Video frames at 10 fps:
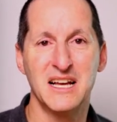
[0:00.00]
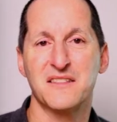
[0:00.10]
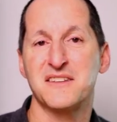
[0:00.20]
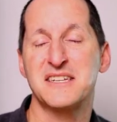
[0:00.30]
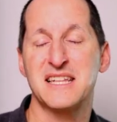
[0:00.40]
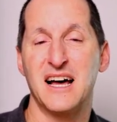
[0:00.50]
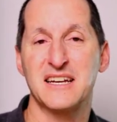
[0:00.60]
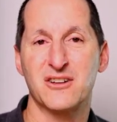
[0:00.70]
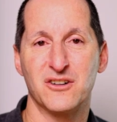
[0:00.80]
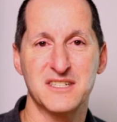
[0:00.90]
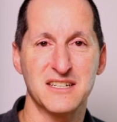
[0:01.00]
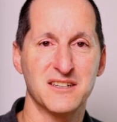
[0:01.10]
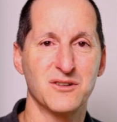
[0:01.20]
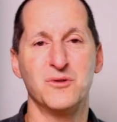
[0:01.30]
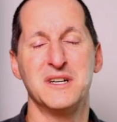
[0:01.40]
The slide content is
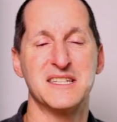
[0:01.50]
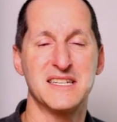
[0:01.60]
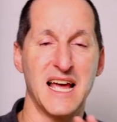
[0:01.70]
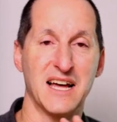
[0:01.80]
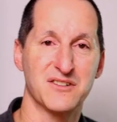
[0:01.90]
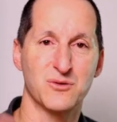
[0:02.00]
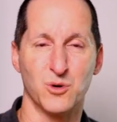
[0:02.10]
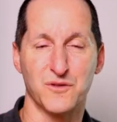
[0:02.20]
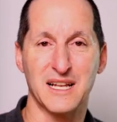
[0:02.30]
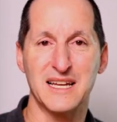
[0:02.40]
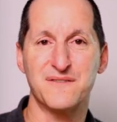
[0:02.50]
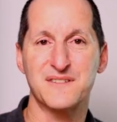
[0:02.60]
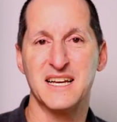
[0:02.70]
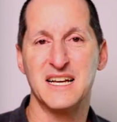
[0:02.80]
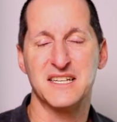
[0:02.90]
always down toward the left,
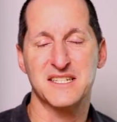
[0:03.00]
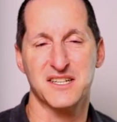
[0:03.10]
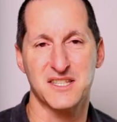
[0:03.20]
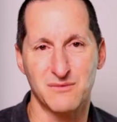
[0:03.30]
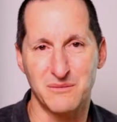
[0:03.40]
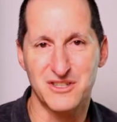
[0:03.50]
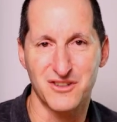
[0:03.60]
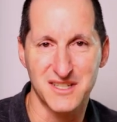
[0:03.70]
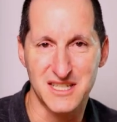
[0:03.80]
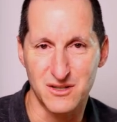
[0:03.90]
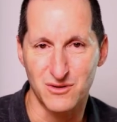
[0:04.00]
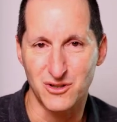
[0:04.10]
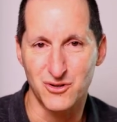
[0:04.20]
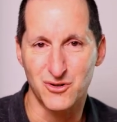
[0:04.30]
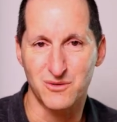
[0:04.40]
such that when we turn this into a
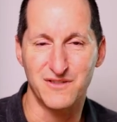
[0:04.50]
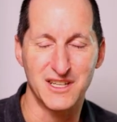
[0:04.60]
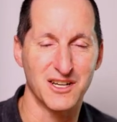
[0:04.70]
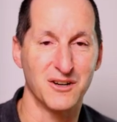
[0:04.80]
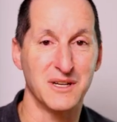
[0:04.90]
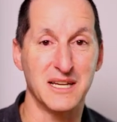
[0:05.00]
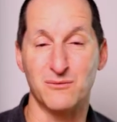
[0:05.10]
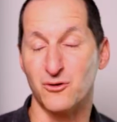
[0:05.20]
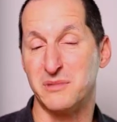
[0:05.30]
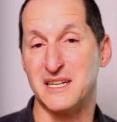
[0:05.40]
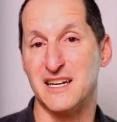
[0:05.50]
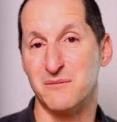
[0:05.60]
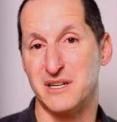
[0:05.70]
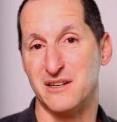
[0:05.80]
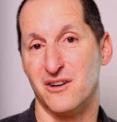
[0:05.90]
YouTube video, it will
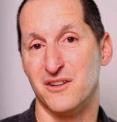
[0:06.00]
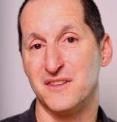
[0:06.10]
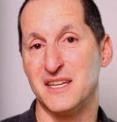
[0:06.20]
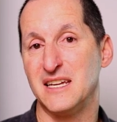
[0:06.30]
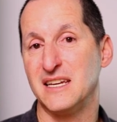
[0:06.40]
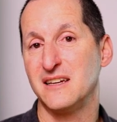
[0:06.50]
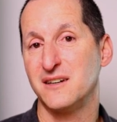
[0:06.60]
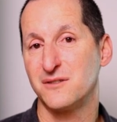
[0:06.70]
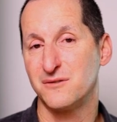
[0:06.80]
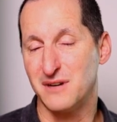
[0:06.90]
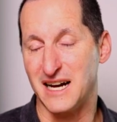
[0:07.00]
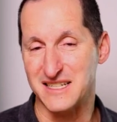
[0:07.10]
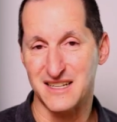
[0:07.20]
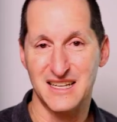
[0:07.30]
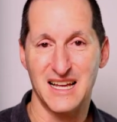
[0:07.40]
appear on the right
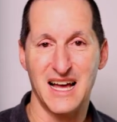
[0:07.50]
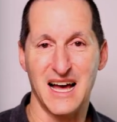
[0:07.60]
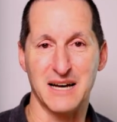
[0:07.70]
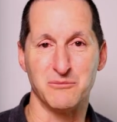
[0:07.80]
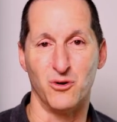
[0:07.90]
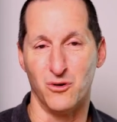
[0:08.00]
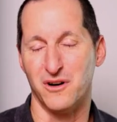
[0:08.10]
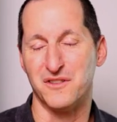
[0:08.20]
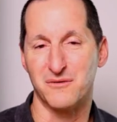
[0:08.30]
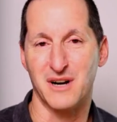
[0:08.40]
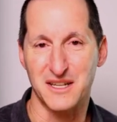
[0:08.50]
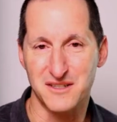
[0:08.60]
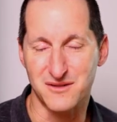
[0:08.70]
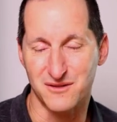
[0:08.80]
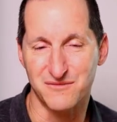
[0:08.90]
or on the right
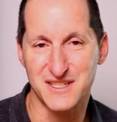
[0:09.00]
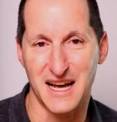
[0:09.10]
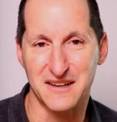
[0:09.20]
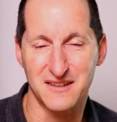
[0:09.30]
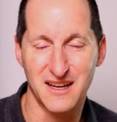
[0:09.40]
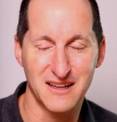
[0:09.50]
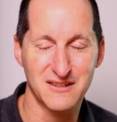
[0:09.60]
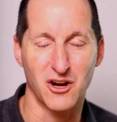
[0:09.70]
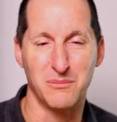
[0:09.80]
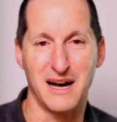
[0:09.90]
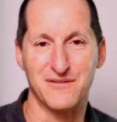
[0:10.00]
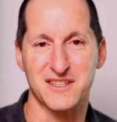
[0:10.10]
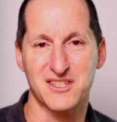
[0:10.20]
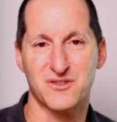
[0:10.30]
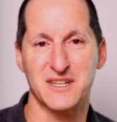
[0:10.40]
sort of side, top half of the
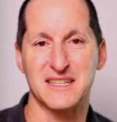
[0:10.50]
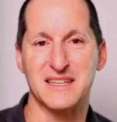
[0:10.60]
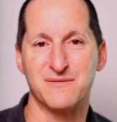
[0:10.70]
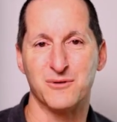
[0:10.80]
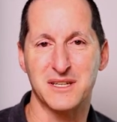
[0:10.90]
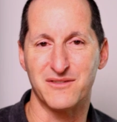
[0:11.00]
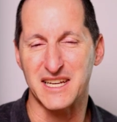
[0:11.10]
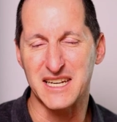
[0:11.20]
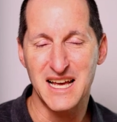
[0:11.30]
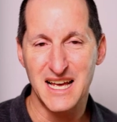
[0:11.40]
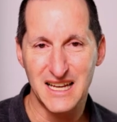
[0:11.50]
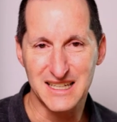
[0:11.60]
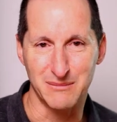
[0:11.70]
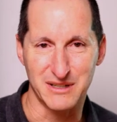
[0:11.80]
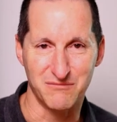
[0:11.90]
screen, therefore giving it a
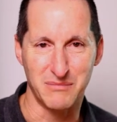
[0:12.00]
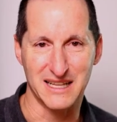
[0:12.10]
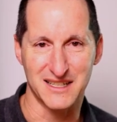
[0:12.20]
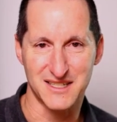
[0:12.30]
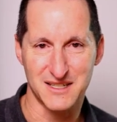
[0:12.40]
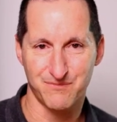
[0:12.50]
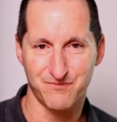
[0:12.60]
little bit of balance.